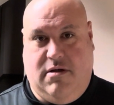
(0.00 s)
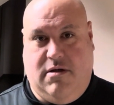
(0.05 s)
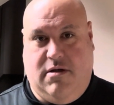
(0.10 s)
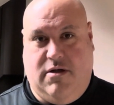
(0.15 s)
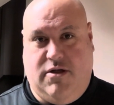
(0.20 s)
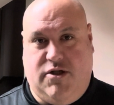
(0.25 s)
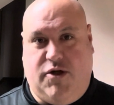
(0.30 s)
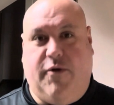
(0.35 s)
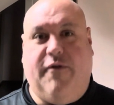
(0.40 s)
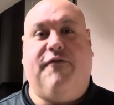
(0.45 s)

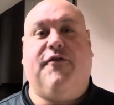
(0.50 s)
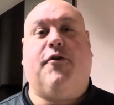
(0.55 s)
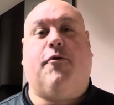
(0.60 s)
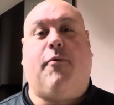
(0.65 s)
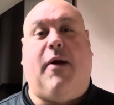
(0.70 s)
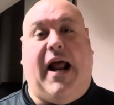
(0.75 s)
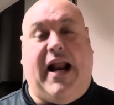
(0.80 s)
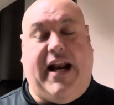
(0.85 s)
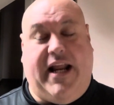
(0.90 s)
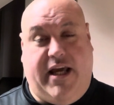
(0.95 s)
So if you're
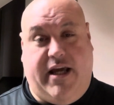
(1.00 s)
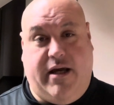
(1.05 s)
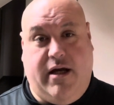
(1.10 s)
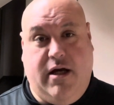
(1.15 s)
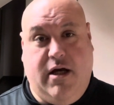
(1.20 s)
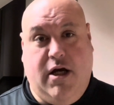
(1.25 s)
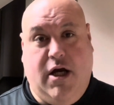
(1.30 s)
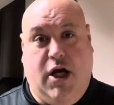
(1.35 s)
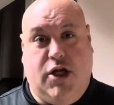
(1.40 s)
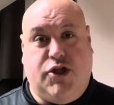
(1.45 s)
ready
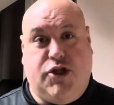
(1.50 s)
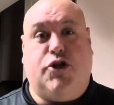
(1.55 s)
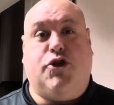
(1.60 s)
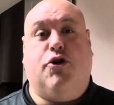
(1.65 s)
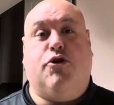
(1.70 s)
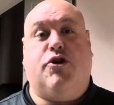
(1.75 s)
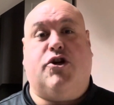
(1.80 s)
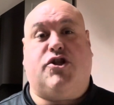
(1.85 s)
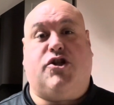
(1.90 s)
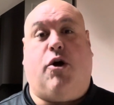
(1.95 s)
to
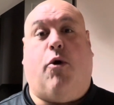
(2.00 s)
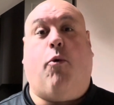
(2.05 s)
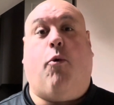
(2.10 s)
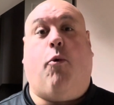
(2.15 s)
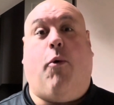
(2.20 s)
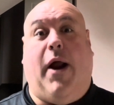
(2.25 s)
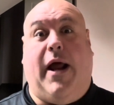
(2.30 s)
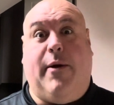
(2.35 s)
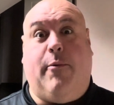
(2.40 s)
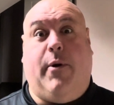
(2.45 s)
do this the
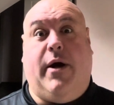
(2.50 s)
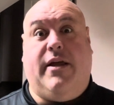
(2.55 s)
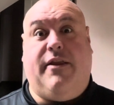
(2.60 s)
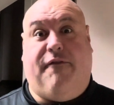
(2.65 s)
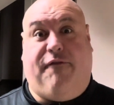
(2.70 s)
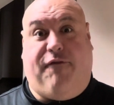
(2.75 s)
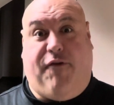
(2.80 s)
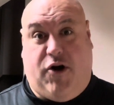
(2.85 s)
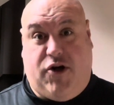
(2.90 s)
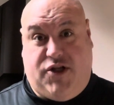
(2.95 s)
right way the
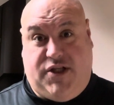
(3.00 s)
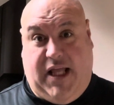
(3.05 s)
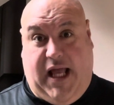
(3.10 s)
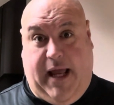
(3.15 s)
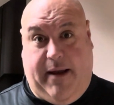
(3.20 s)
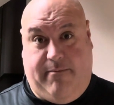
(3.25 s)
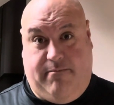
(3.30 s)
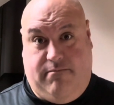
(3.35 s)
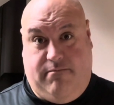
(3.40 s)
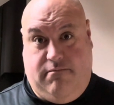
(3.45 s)
first
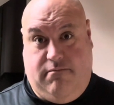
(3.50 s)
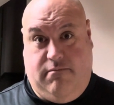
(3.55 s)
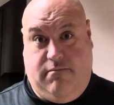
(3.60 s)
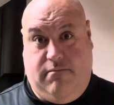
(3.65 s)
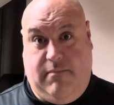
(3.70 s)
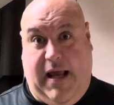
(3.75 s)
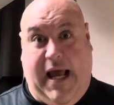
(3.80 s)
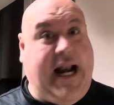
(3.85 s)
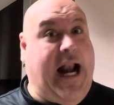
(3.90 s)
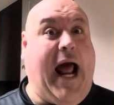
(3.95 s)
time,
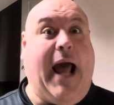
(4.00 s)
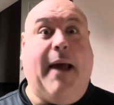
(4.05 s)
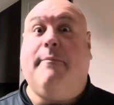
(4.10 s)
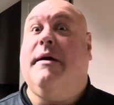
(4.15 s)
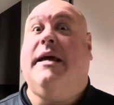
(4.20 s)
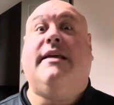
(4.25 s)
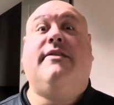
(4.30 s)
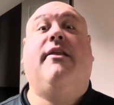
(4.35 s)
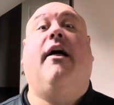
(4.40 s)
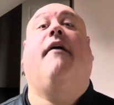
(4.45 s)
and I
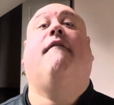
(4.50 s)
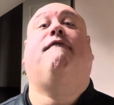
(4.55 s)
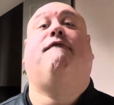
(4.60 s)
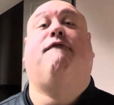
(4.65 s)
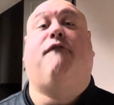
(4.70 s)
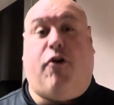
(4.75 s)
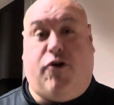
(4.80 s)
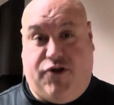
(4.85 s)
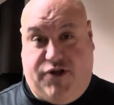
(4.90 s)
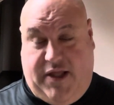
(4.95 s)
mean the
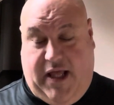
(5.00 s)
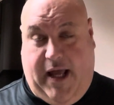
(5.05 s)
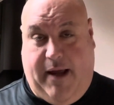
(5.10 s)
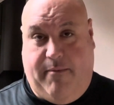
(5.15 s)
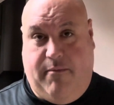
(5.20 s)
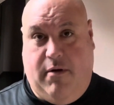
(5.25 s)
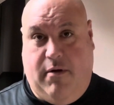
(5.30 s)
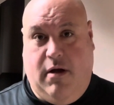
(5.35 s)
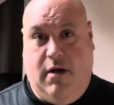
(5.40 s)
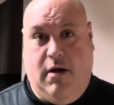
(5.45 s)
first time,
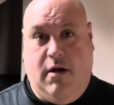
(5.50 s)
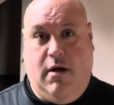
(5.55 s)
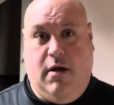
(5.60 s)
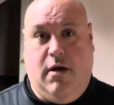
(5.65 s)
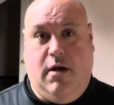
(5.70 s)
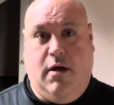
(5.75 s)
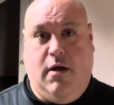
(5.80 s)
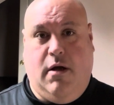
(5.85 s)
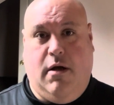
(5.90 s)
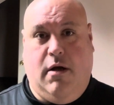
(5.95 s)

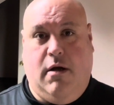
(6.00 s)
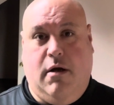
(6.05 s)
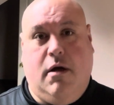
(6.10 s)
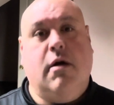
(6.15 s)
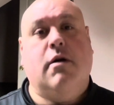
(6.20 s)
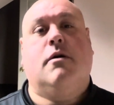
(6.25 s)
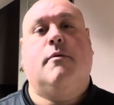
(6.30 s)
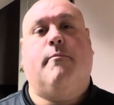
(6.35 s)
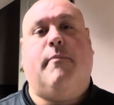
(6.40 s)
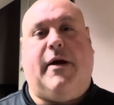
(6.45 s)

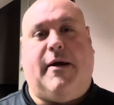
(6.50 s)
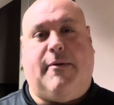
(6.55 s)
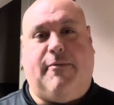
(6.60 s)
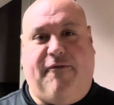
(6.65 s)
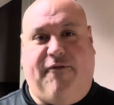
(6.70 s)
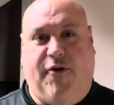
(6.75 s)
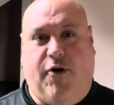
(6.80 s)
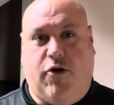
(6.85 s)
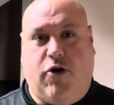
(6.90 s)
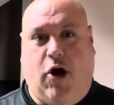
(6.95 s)
pick up the
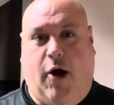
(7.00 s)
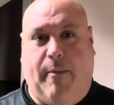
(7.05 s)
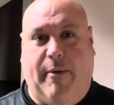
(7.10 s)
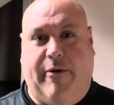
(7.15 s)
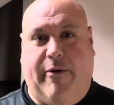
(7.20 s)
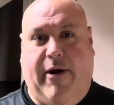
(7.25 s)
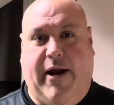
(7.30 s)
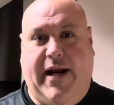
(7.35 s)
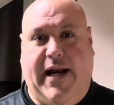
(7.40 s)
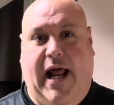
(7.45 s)
phone, call me
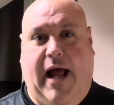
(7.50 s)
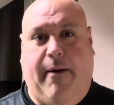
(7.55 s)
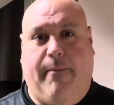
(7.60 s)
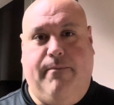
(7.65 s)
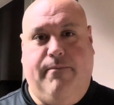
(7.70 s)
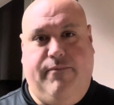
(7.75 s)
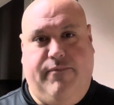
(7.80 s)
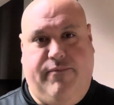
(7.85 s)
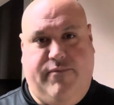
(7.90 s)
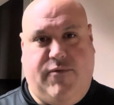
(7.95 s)
right now.
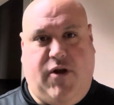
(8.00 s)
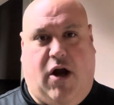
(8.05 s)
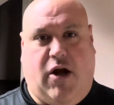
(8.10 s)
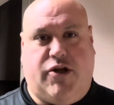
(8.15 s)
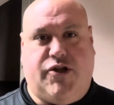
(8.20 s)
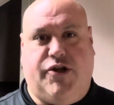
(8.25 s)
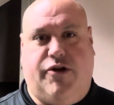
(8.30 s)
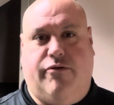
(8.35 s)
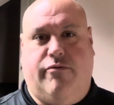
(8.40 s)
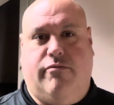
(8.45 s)
Talk
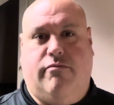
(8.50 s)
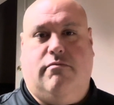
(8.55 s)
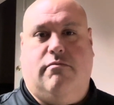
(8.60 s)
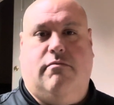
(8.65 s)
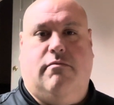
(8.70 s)
soon.